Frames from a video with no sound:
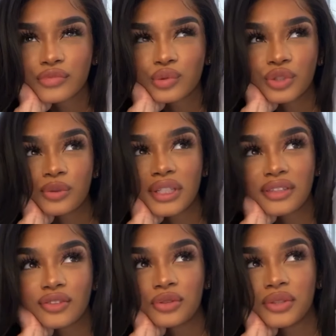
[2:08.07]
What do I
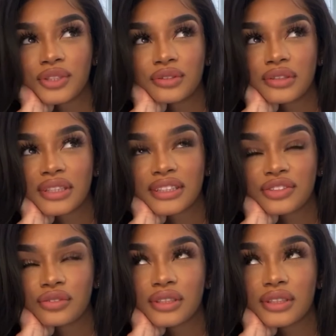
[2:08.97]
have going on that's
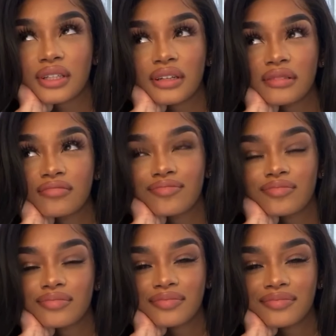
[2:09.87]
interesting?
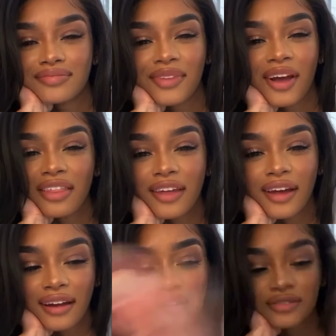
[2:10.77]

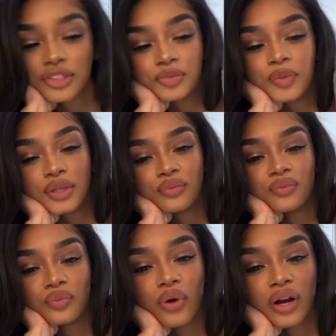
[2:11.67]
Nothing. I've just been
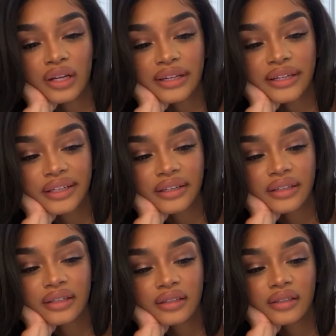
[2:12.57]
working.
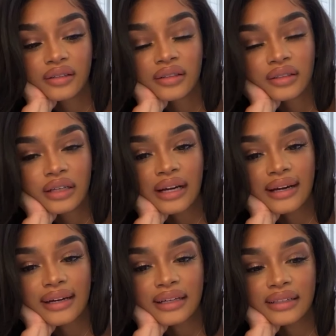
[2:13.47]

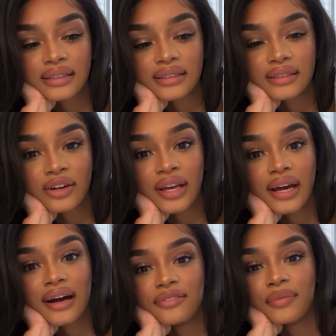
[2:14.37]
And oh yeah, I
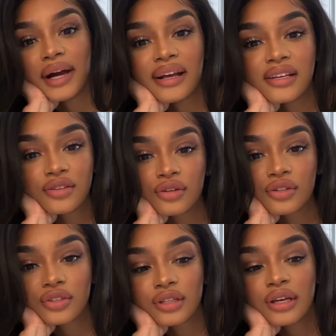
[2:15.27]
have my
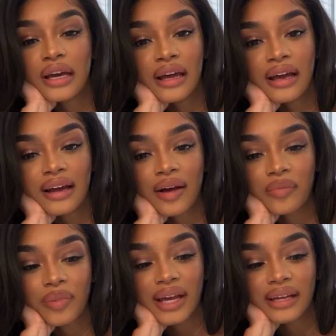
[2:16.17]
ASOS
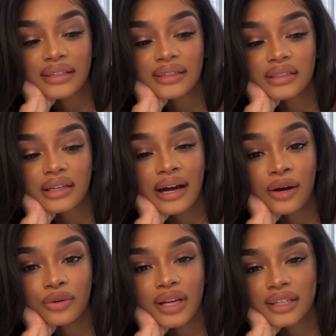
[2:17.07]
campaign
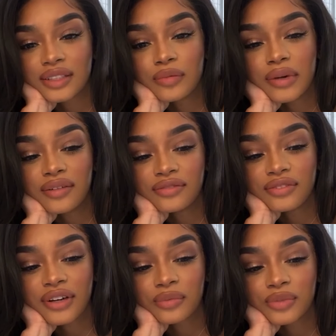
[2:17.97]
out next month.
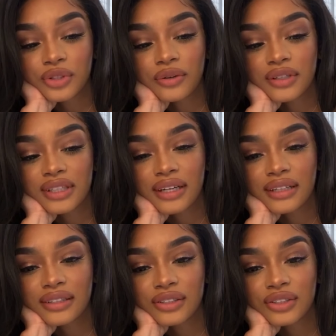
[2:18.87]
I'm so excited
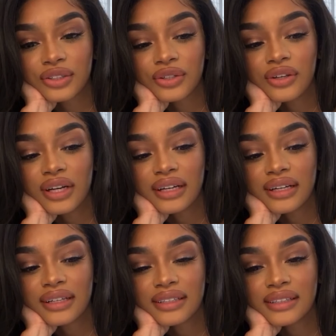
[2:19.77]
to show you
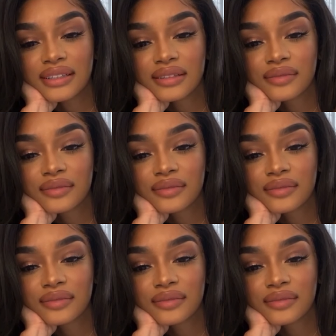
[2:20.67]
guys.